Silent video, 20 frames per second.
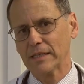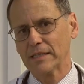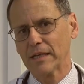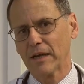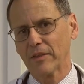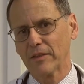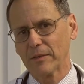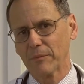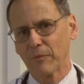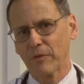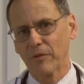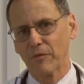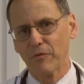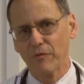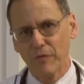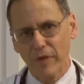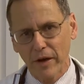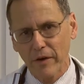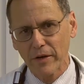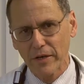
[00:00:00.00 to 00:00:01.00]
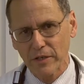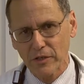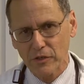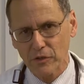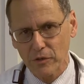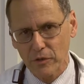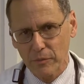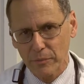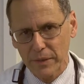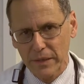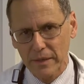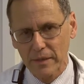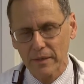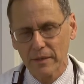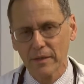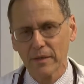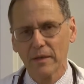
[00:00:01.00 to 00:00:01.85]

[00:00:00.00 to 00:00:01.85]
saw something very disturbing.